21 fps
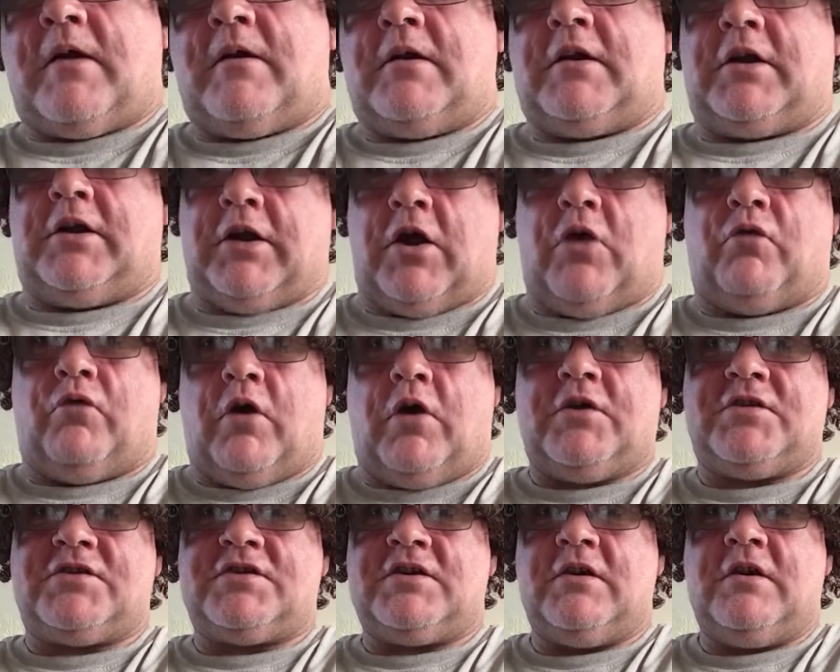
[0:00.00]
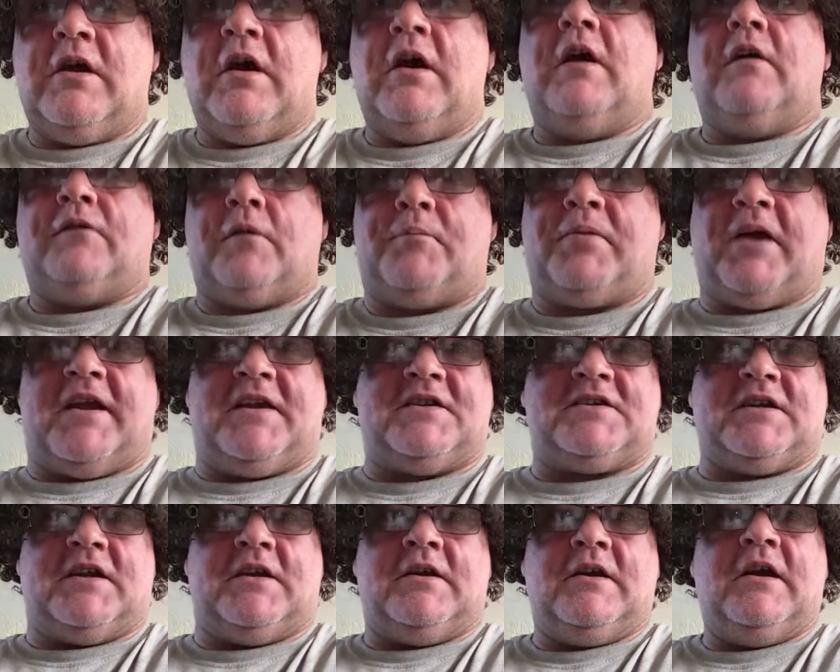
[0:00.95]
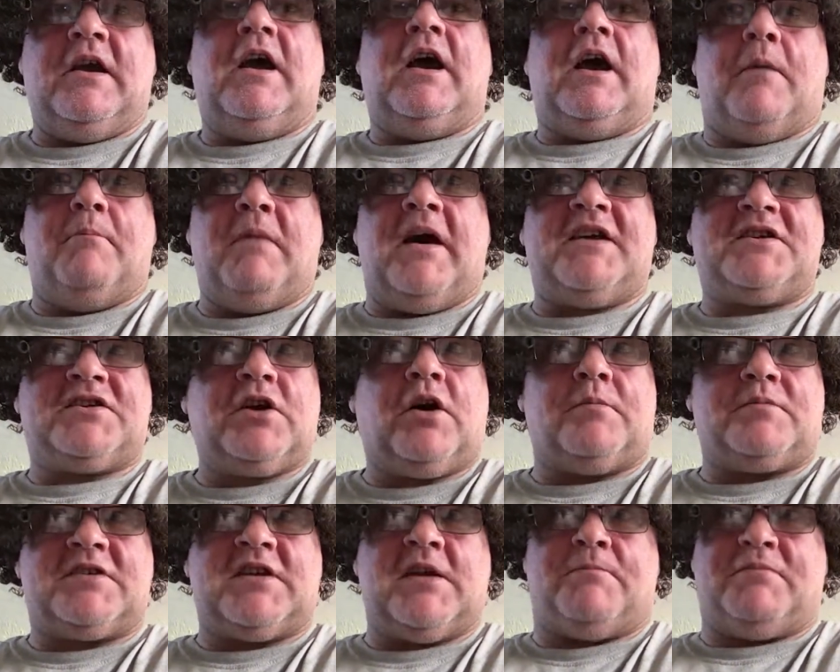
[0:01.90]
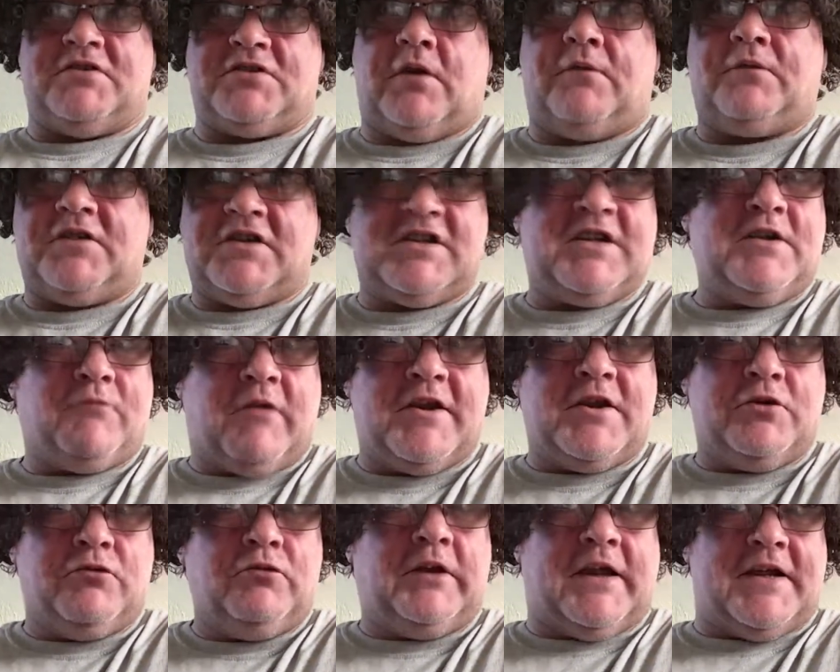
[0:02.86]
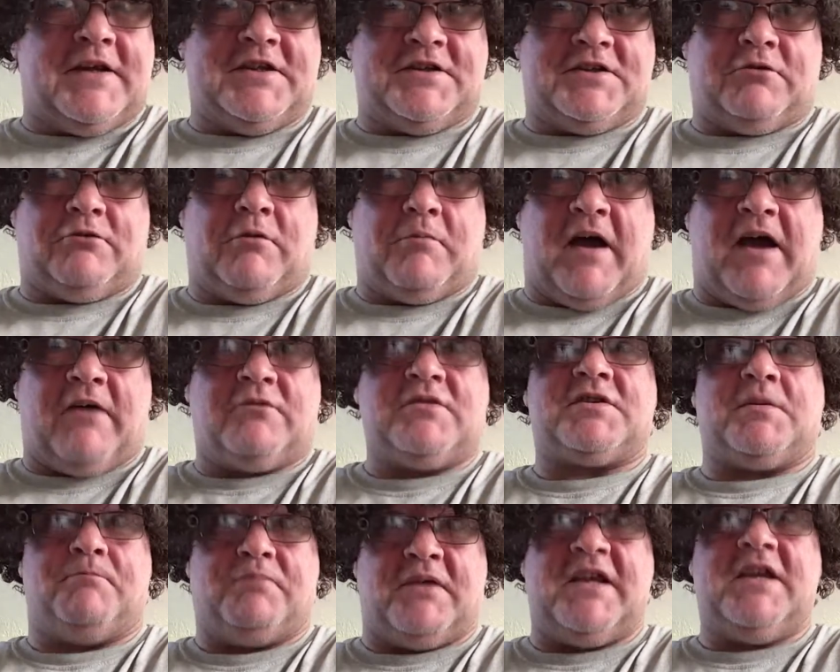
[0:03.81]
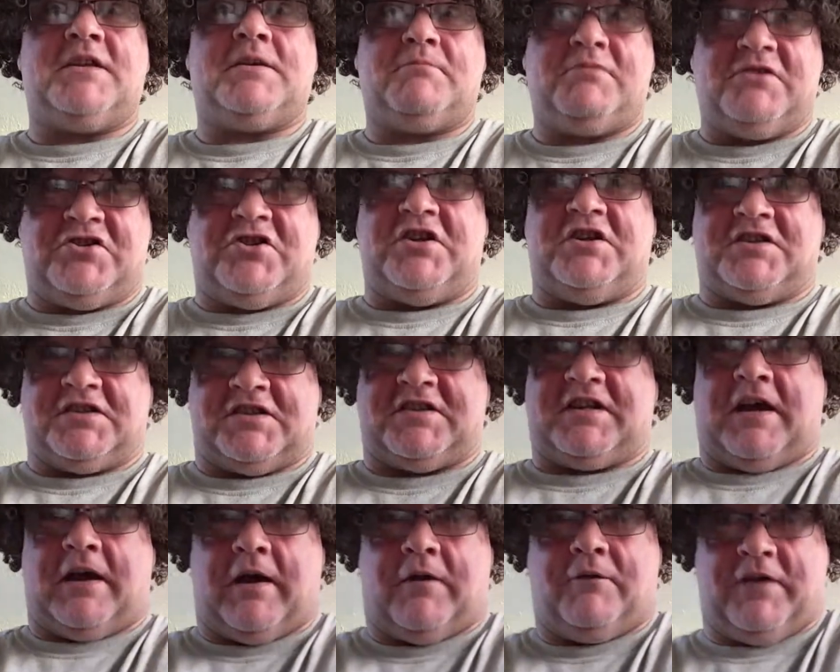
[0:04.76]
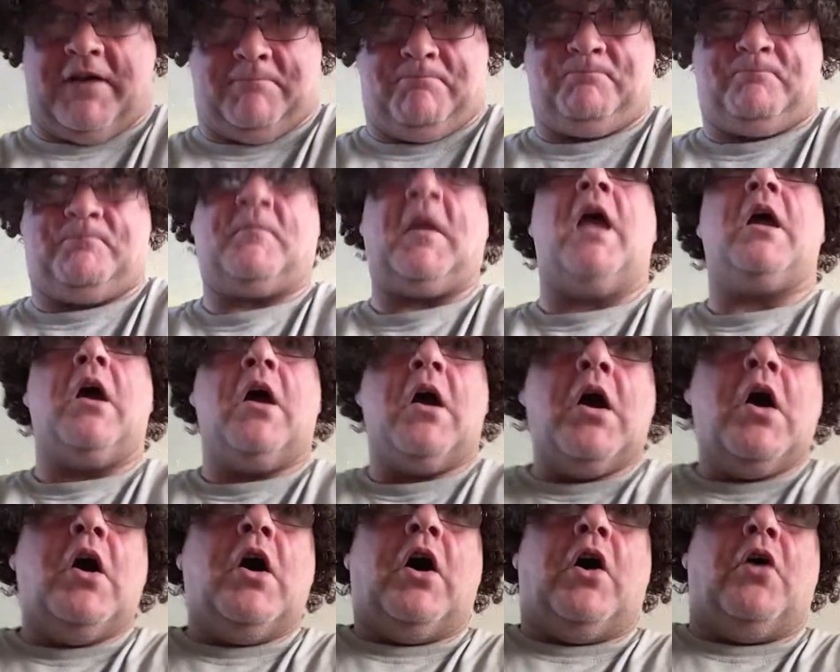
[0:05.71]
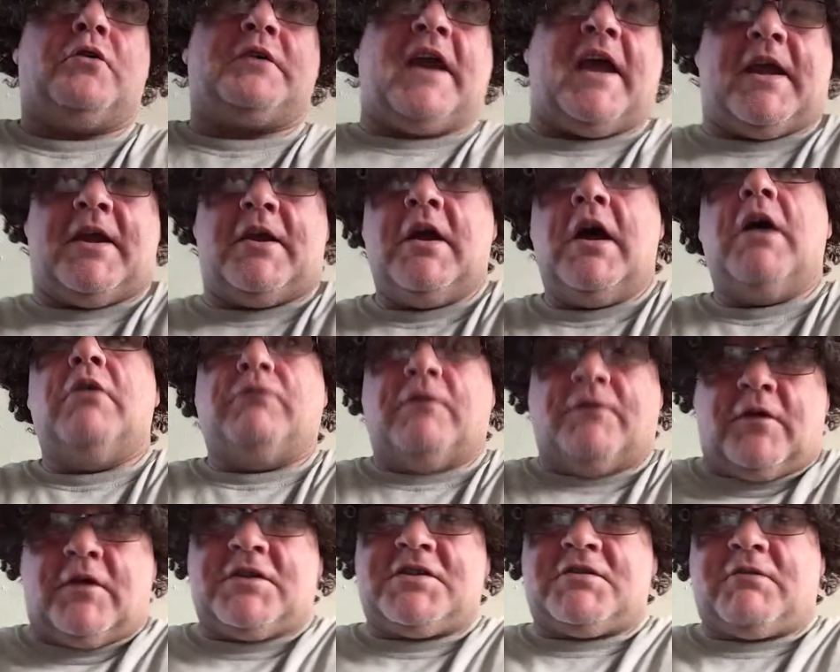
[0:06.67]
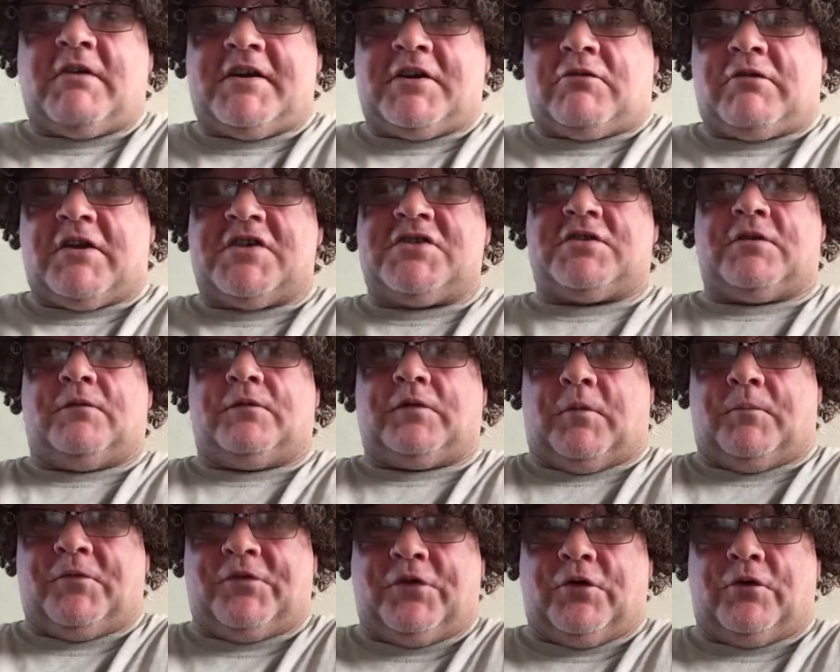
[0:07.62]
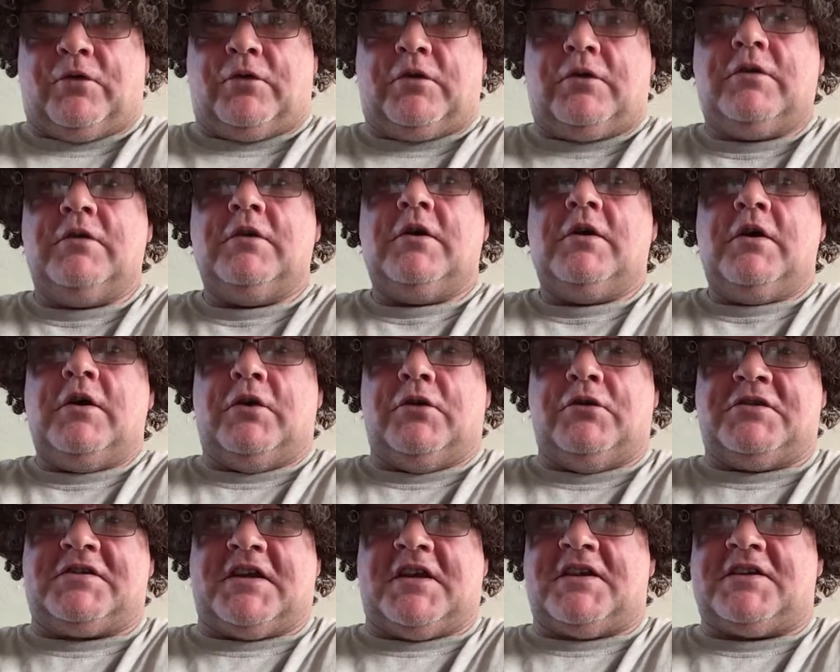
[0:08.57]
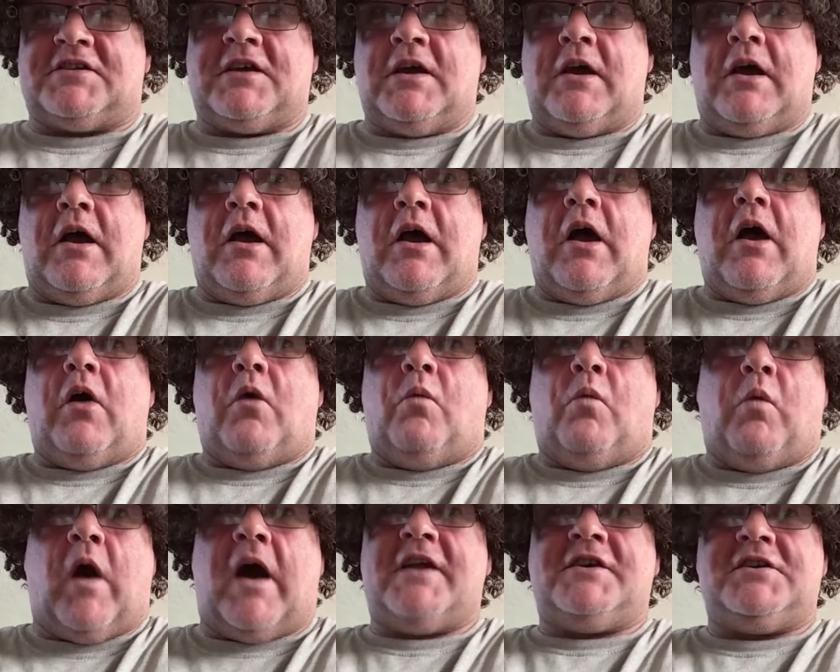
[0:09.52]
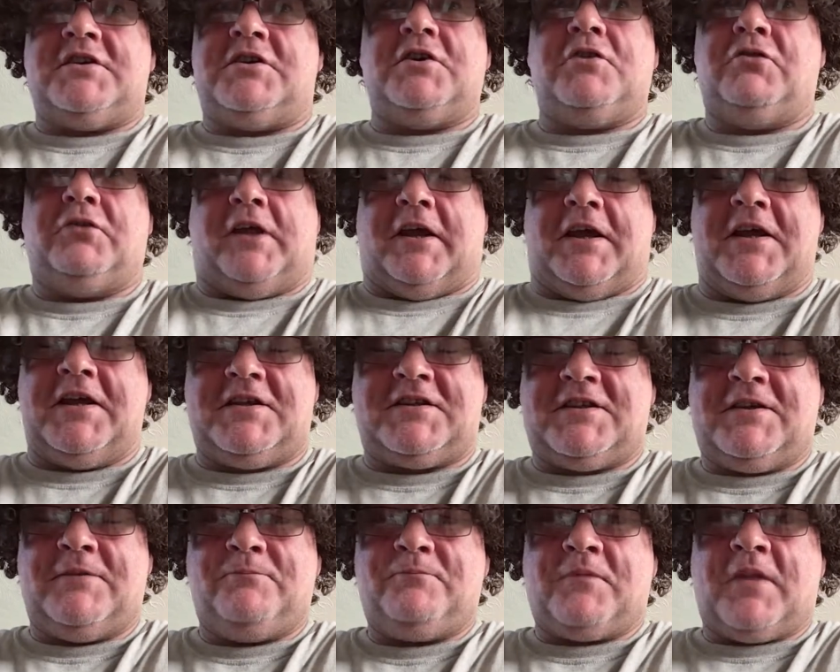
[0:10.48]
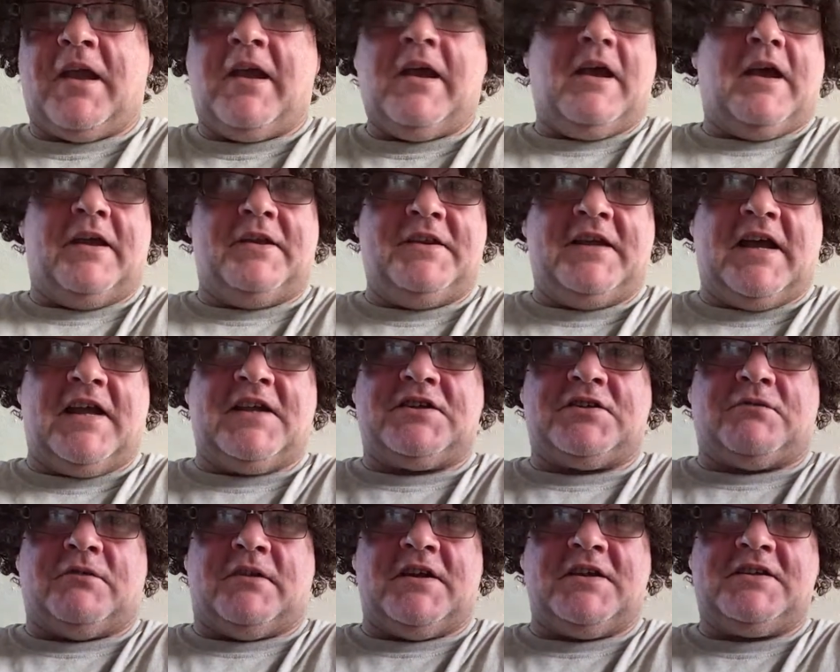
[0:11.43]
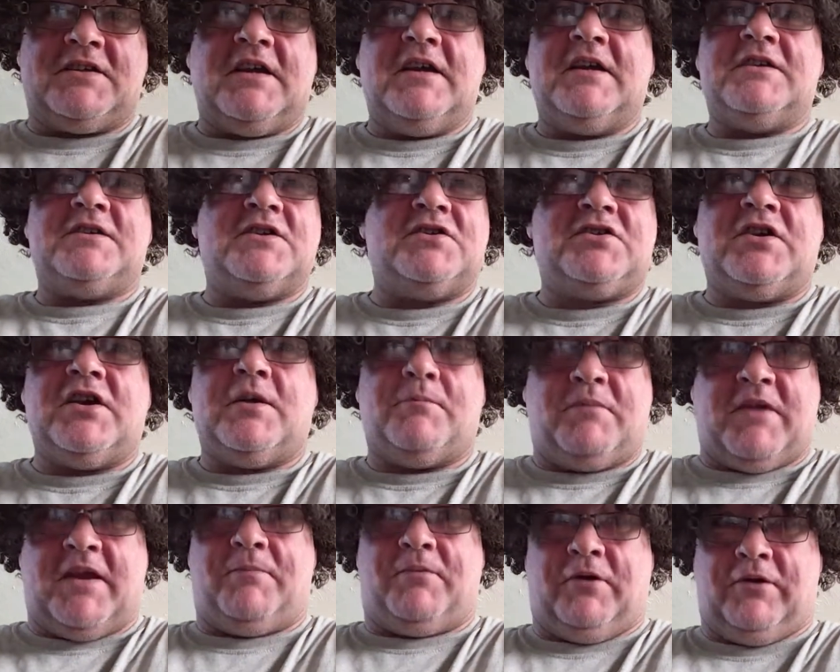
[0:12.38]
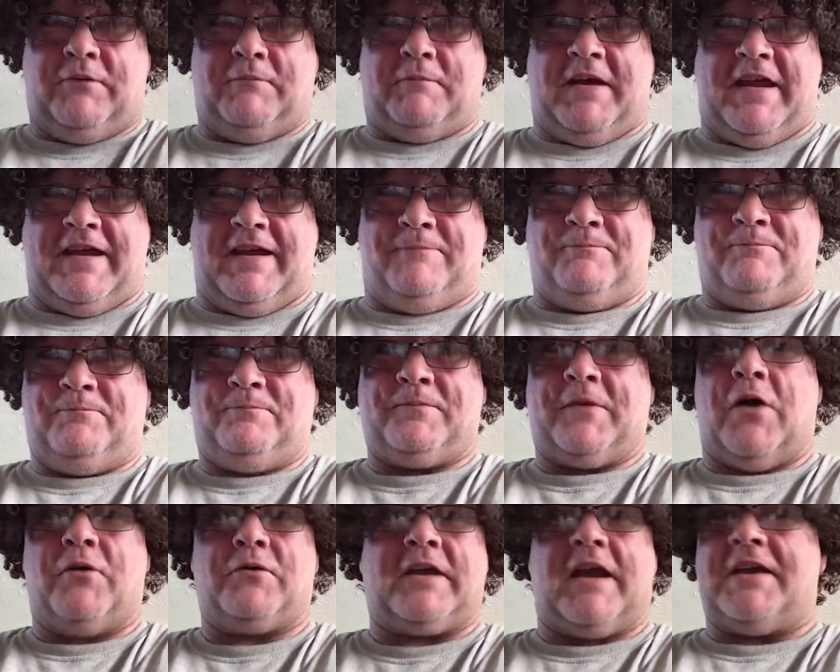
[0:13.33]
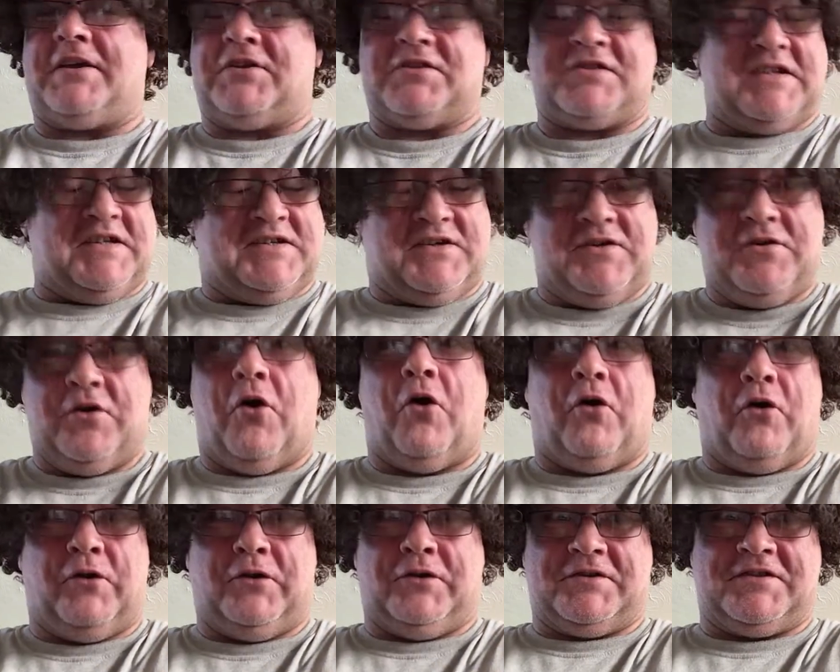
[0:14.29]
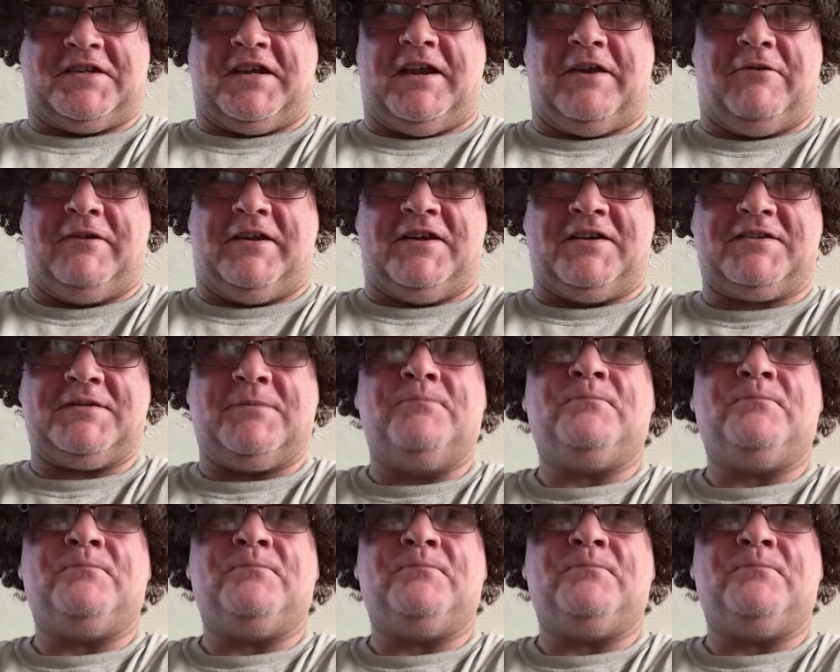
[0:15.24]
Glow Ross, for painting? And my top tip is obviously when you ladies are about to beat the bejesus out of it. Okay, we've also had a question from Thor, who says, why do you do this? And the answer is to cheer people up, mate. Okay, because it's not all serious.